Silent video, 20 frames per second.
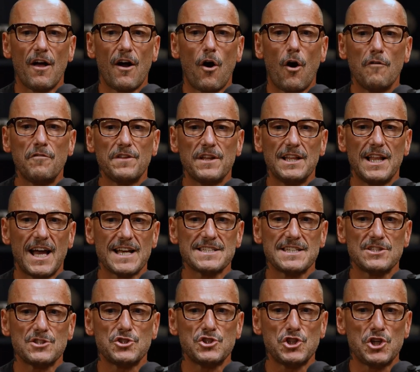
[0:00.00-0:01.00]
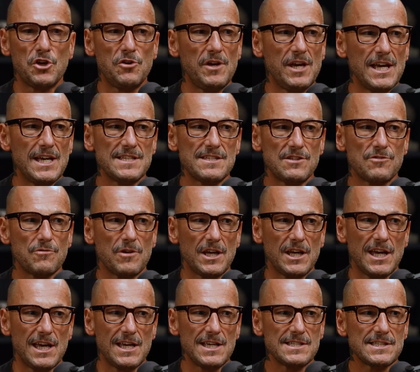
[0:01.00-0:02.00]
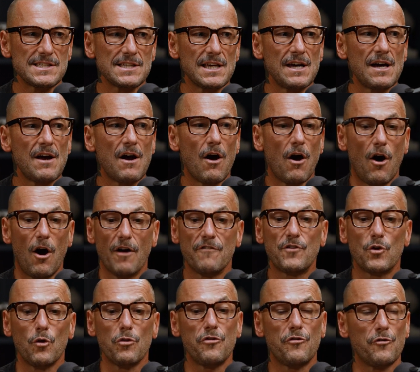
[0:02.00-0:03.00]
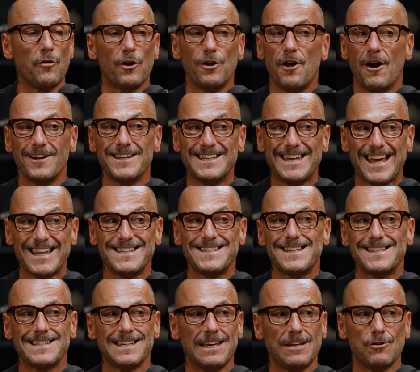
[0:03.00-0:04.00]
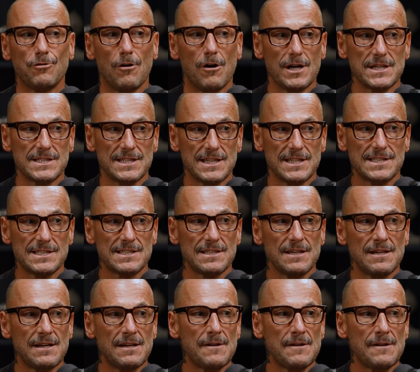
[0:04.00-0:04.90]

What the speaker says: Over the last 2 years, 3 years, I've gone through an identity crisis.